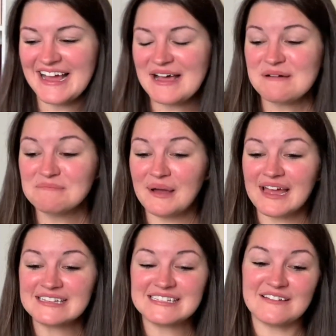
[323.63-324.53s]

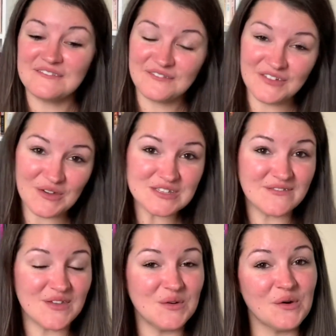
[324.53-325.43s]
But for those of
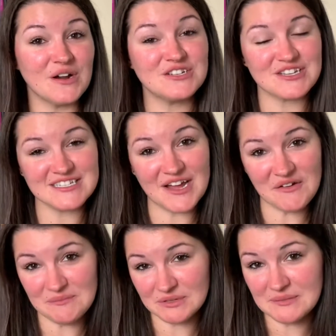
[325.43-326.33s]
you who are just now
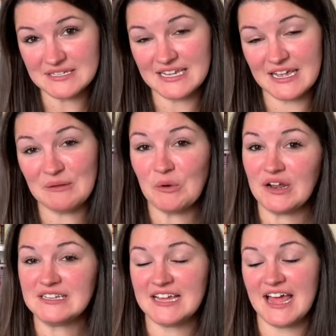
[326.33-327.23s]
implementing
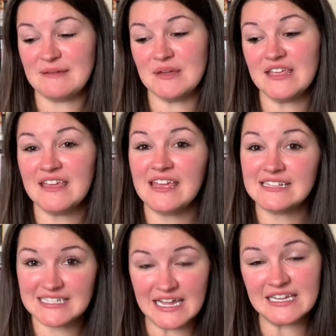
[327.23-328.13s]
morning time,
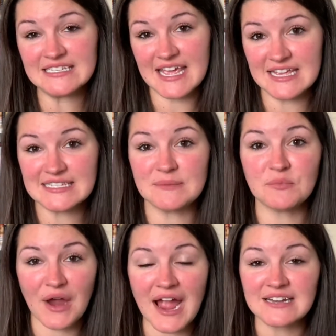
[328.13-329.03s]
it's gonna take some
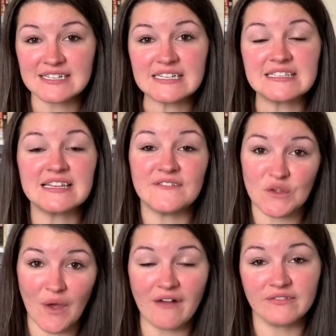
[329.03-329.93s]
practice if
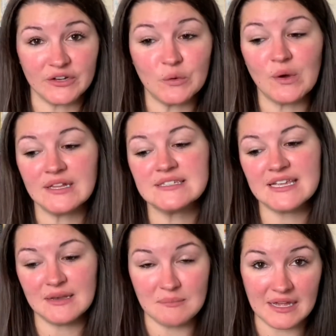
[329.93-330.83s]
you have little ones
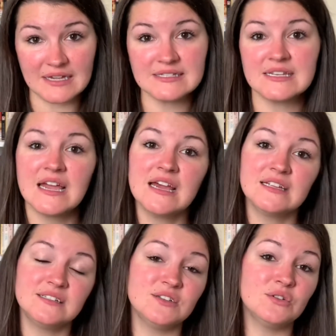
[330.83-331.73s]
and bigs
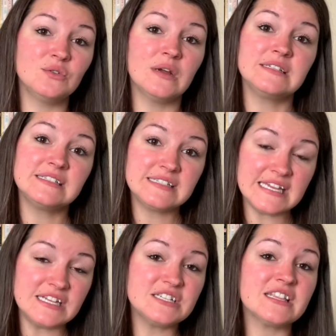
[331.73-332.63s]
to
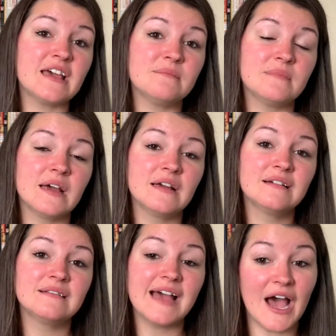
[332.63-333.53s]
teach them
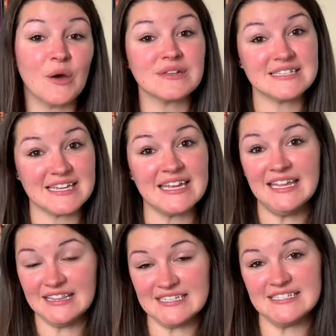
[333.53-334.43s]
how to sit
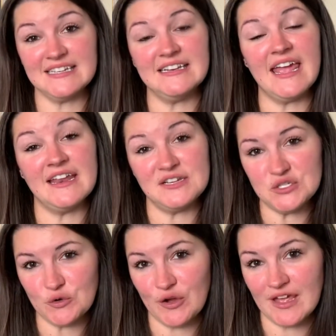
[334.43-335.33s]
and listen and
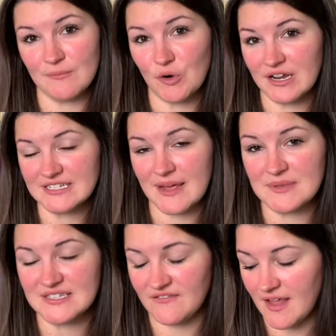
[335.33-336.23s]
enjoy morning time
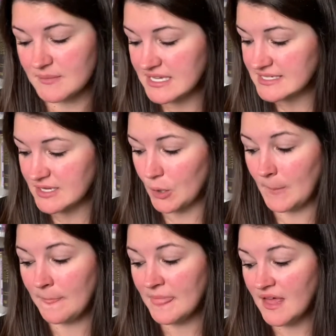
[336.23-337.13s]
as a family. So
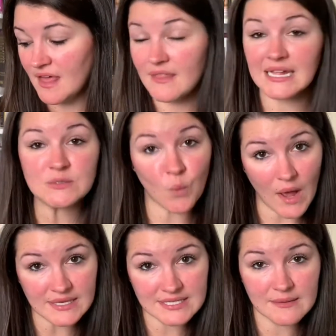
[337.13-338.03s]
that's
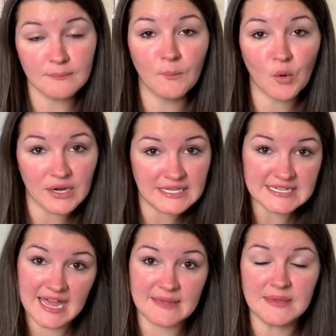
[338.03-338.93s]
what morning
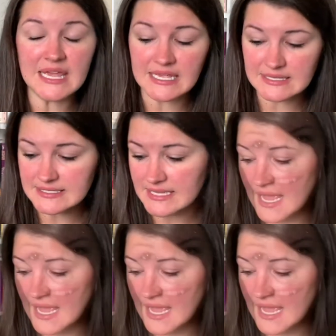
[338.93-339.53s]
time is.